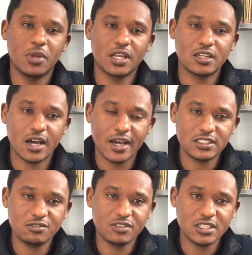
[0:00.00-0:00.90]
but
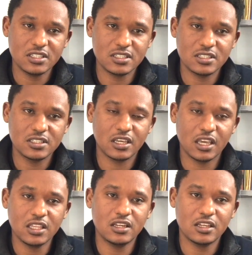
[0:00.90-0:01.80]
activists
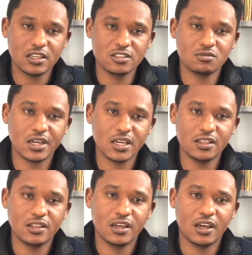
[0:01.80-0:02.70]
in
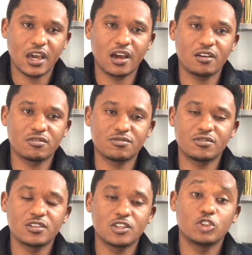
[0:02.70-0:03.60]
Israel
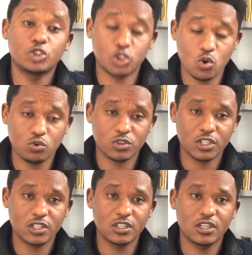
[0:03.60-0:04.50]
have shown
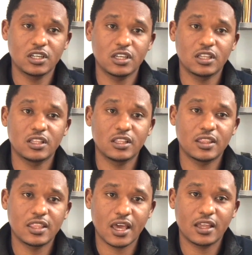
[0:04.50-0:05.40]

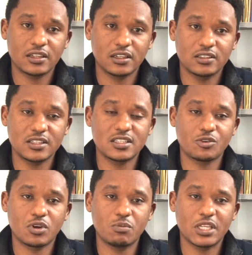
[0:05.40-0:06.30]
that this
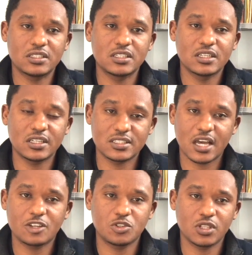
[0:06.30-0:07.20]
agreement is
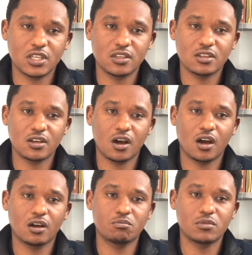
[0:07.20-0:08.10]
actually
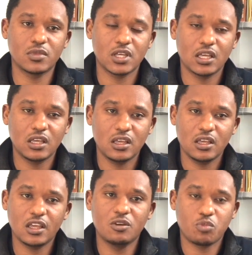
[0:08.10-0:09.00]

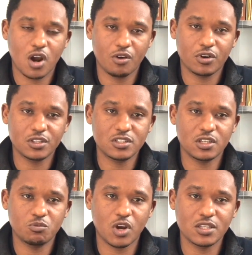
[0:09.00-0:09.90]
in
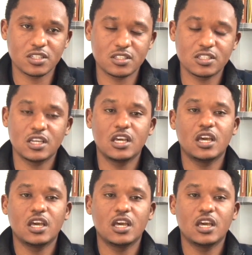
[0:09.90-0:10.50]
process.